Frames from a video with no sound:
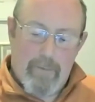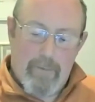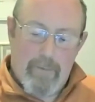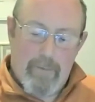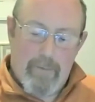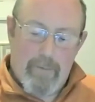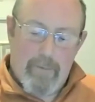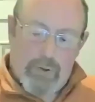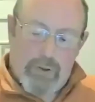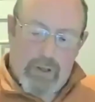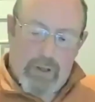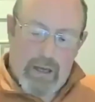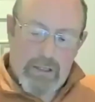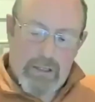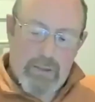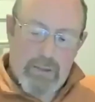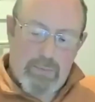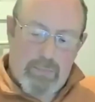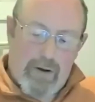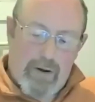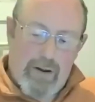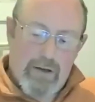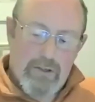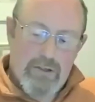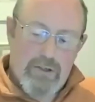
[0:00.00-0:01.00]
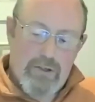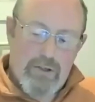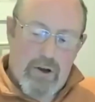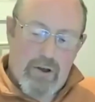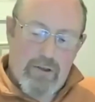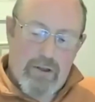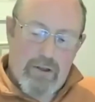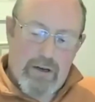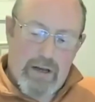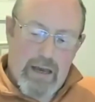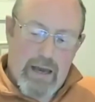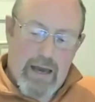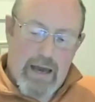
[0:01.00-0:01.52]
But the experience there
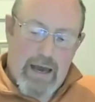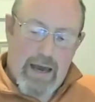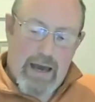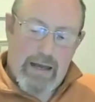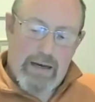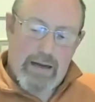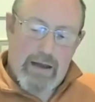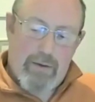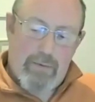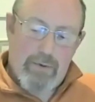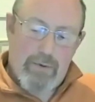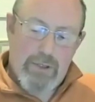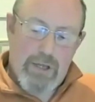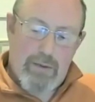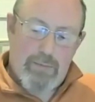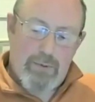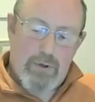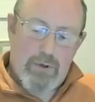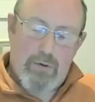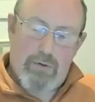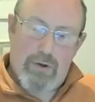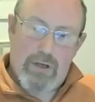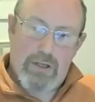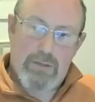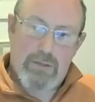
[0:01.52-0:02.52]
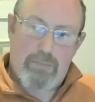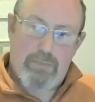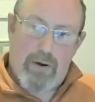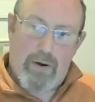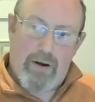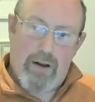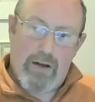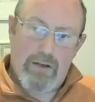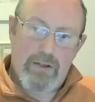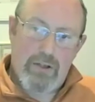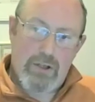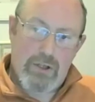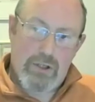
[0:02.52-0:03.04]
that I had, I was able to
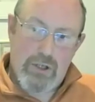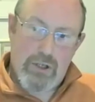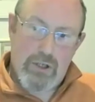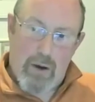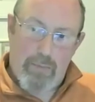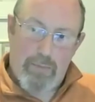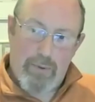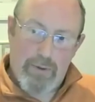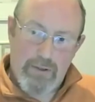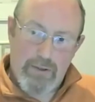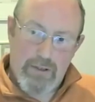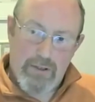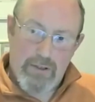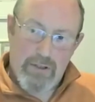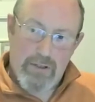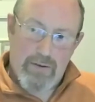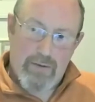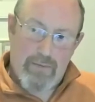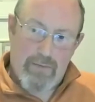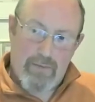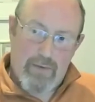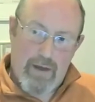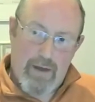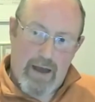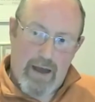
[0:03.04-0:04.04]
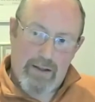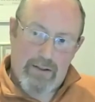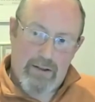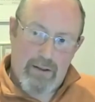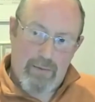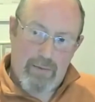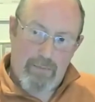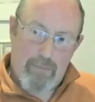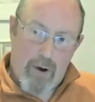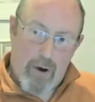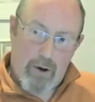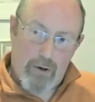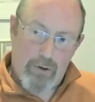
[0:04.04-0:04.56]
experience the serpents at the
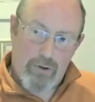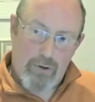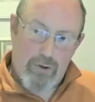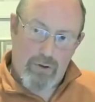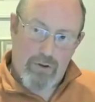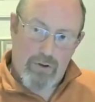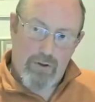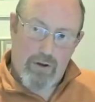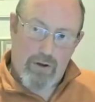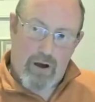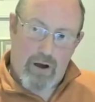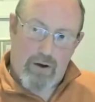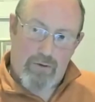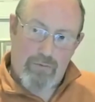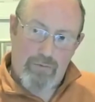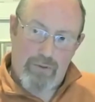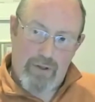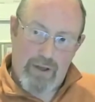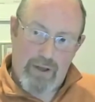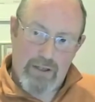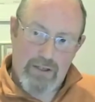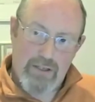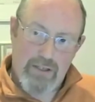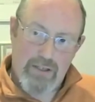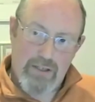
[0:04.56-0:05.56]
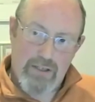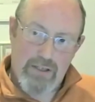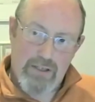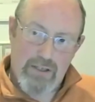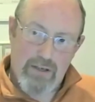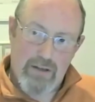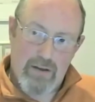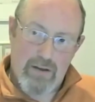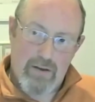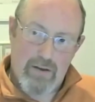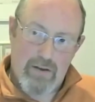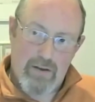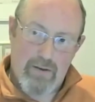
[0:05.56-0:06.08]
mouth of this
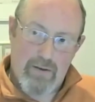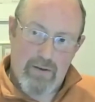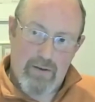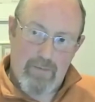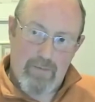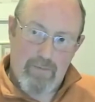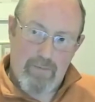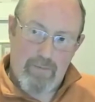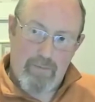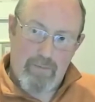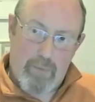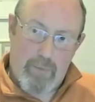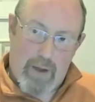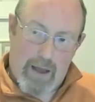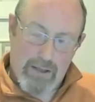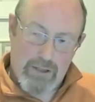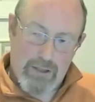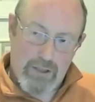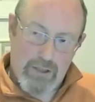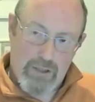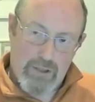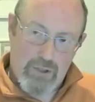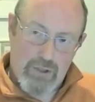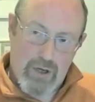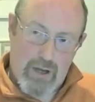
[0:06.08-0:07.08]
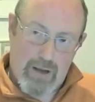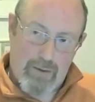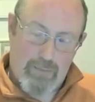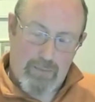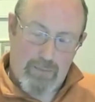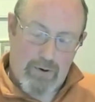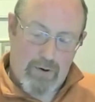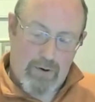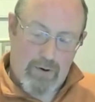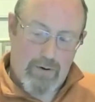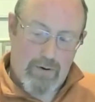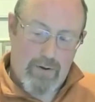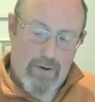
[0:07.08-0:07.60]
passage
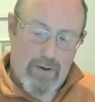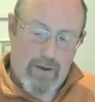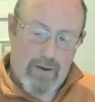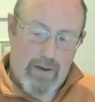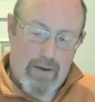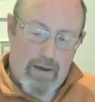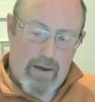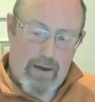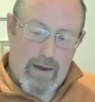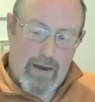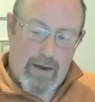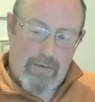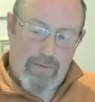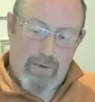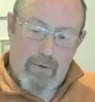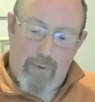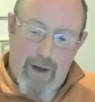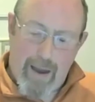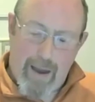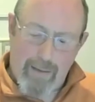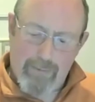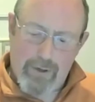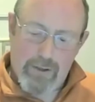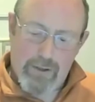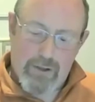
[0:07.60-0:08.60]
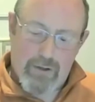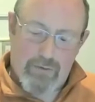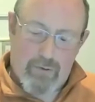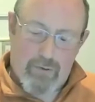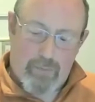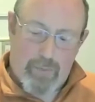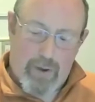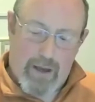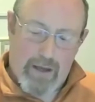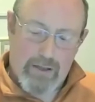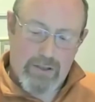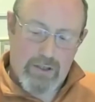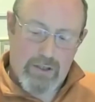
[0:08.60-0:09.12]
chamber and the remnants of a
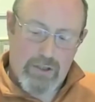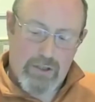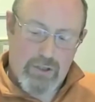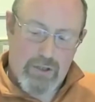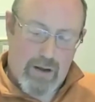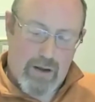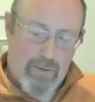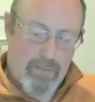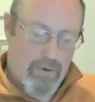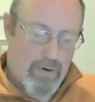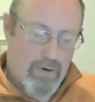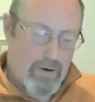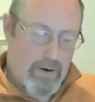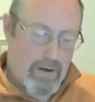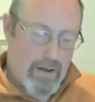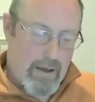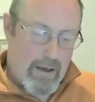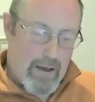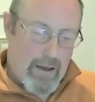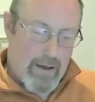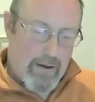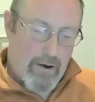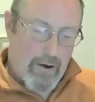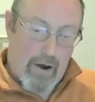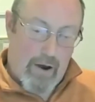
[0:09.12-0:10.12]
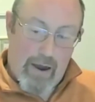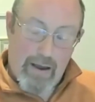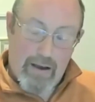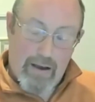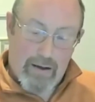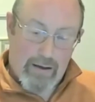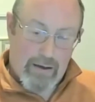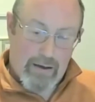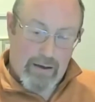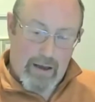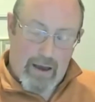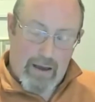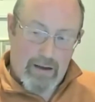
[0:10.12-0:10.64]
passage chamber. Now I
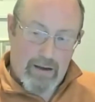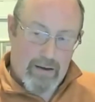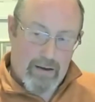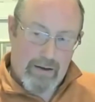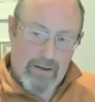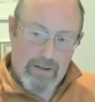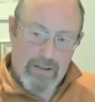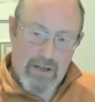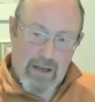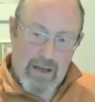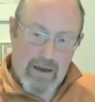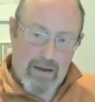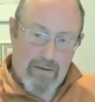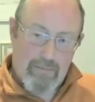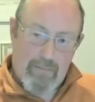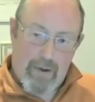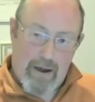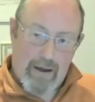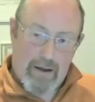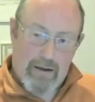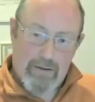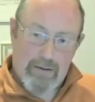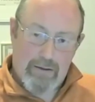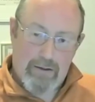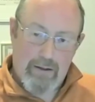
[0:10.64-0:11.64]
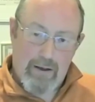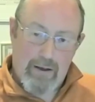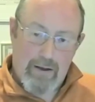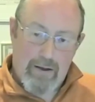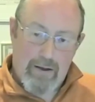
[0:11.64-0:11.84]
gotta say, Michael,